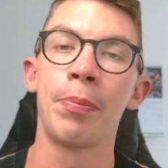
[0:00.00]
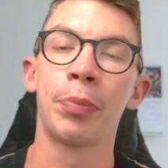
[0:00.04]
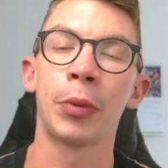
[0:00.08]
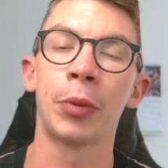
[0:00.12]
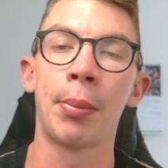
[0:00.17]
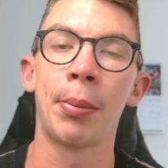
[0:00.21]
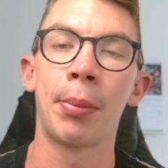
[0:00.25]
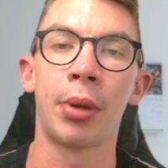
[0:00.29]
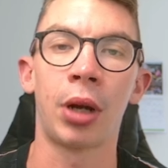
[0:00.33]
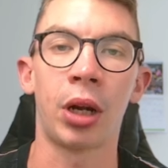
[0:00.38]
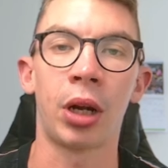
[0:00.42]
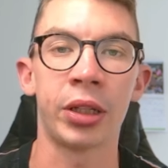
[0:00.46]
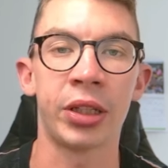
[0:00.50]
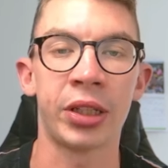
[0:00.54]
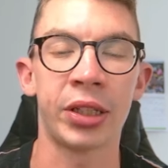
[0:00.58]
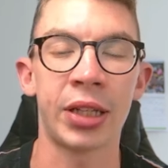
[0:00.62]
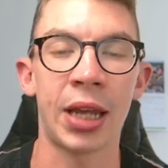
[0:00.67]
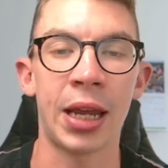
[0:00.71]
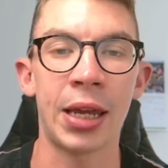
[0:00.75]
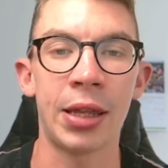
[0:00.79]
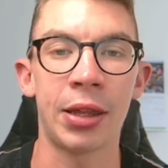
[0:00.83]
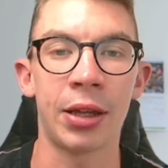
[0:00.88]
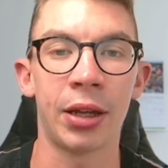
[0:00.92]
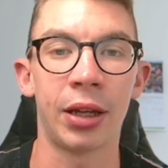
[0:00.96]
But I'd
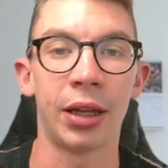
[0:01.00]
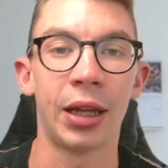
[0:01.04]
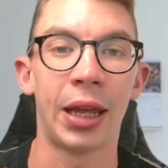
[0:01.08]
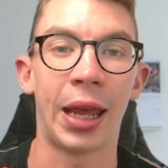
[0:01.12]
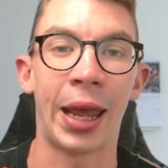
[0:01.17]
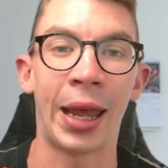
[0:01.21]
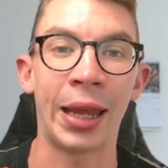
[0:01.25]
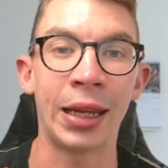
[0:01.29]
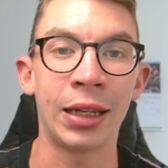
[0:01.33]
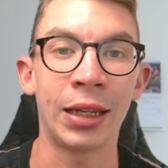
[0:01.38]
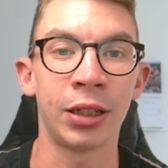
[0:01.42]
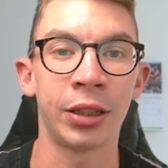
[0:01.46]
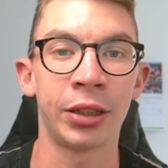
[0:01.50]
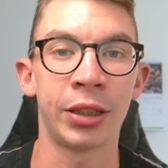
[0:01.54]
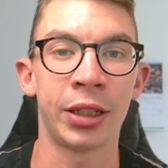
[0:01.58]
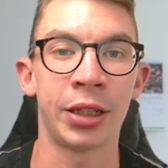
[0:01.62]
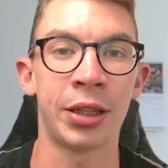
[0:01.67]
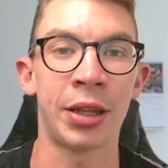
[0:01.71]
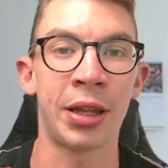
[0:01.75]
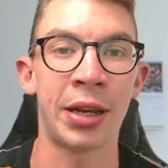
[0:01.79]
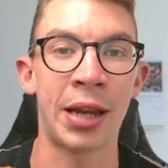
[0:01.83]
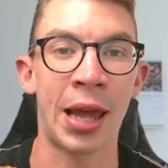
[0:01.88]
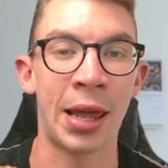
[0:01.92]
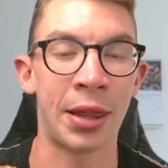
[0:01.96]
say that England
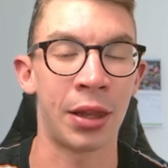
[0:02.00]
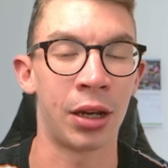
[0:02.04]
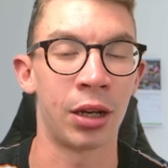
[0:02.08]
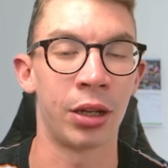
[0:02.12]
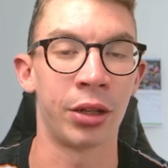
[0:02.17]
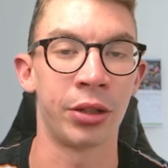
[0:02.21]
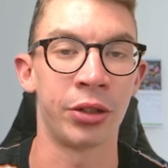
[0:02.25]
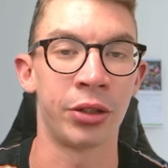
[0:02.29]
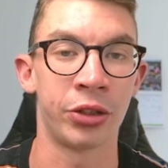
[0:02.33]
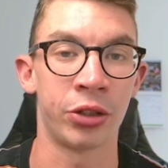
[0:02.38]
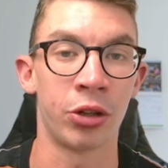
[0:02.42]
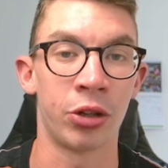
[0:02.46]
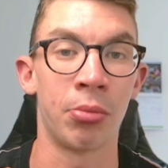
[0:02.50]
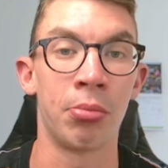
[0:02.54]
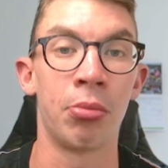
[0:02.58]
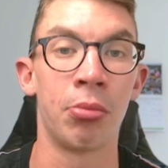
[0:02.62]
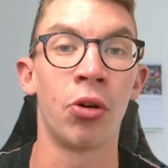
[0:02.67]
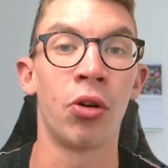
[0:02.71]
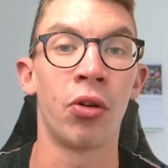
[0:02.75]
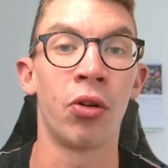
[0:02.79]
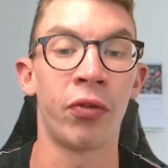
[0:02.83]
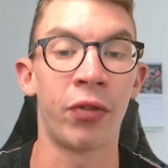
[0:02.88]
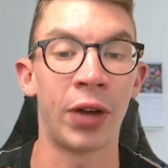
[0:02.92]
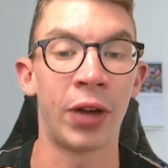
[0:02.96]
and the Netherlands are
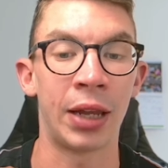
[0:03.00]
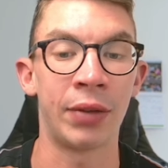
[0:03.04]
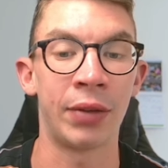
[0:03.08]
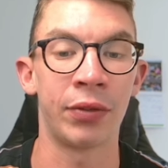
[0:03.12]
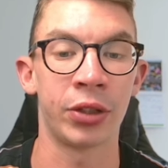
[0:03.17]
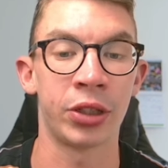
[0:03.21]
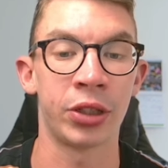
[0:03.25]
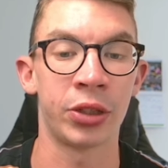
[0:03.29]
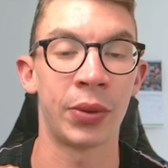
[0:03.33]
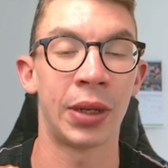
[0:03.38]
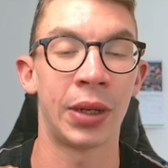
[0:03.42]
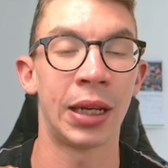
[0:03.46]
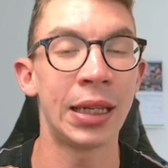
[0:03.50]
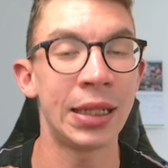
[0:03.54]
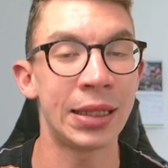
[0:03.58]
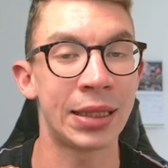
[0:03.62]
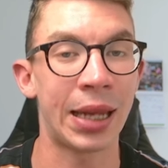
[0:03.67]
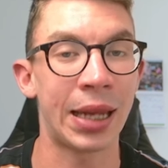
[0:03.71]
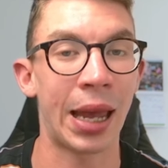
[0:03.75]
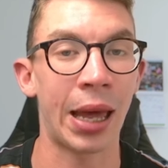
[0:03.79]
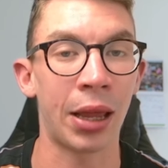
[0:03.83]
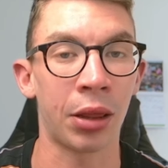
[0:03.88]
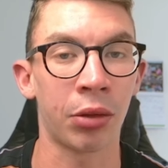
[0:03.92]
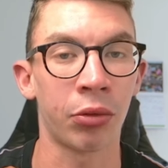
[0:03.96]
more favoured to at
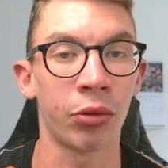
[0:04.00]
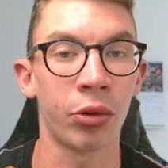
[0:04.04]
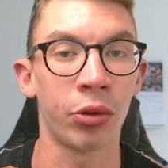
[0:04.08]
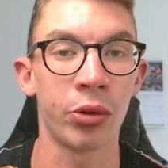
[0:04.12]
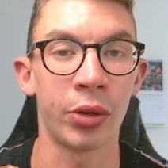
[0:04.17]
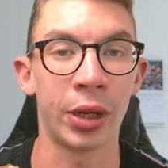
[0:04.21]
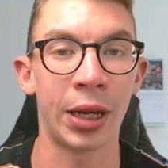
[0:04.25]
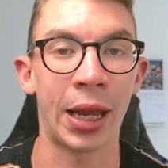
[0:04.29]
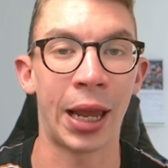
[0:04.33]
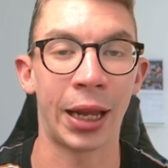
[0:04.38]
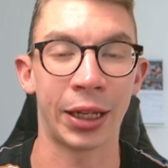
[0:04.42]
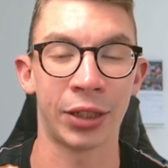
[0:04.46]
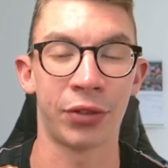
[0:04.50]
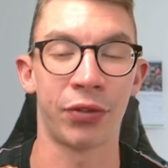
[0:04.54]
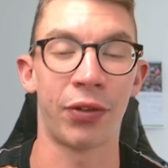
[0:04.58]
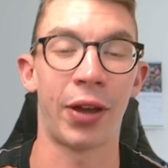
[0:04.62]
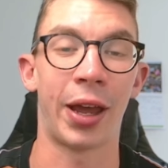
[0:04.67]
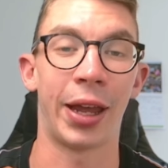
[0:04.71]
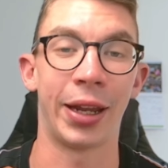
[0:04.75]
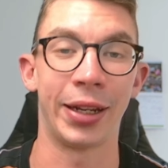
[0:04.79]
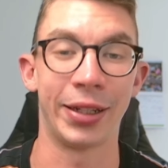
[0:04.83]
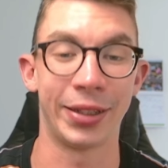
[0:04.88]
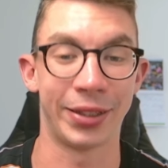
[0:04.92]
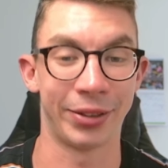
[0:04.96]
least get through the next
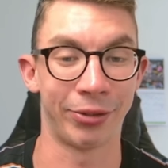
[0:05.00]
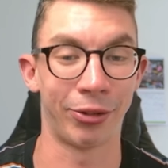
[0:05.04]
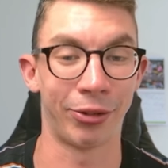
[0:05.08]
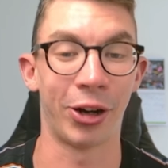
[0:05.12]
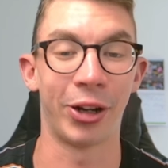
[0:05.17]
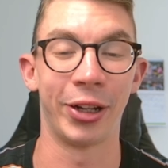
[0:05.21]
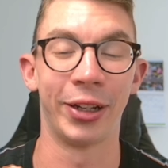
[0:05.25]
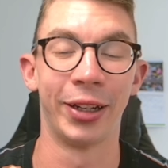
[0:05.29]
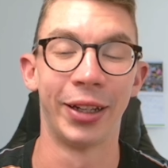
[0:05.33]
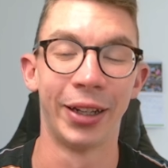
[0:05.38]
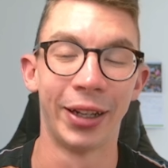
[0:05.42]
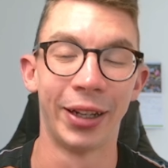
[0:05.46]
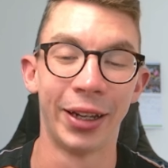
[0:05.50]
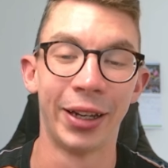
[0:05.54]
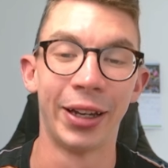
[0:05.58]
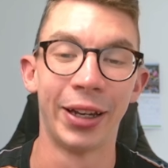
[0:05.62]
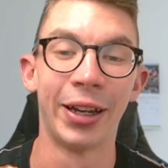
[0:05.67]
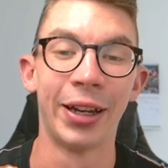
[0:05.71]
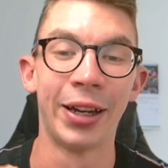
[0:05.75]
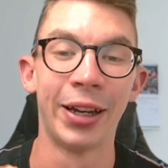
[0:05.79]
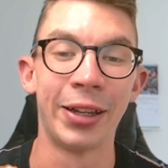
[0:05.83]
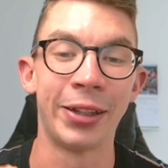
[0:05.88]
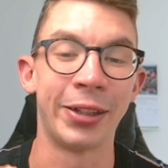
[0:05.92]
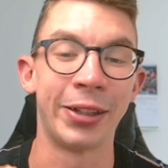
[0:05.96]
phase, right,
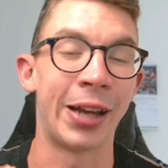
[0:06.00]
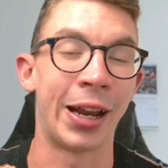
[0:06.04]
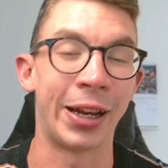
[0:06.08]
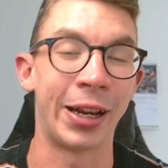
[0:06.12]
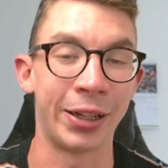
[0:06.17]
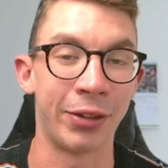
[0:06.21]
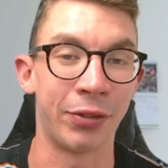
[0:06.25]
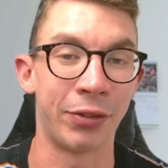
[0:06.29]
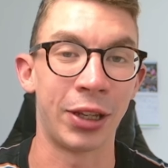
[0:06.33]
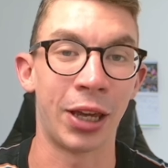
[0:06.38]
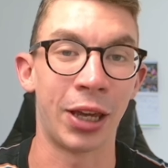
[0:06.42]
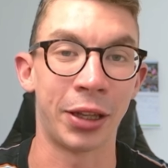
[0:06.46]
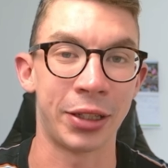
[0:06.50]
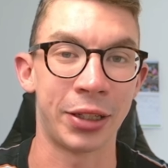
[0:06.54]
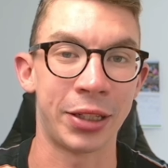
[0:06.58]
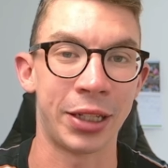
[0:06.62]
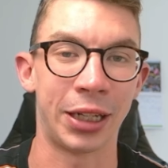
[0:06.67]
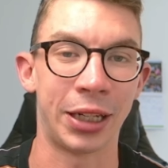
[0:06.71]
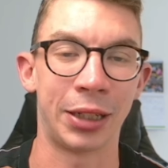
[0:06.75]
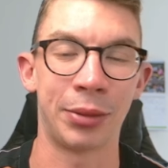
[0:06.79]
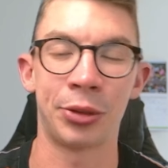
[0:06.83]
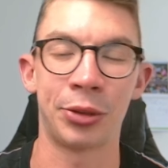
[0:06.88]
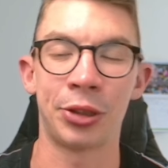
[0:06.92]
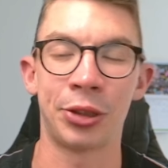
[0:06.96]
than any of the other
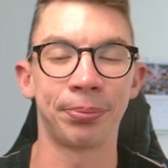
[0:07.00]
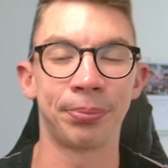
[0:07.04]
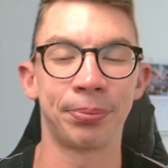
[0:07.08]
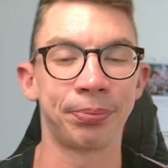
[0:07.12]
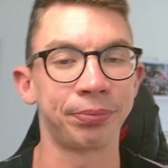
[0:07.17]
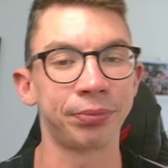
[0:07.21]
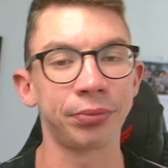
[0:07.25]
teams.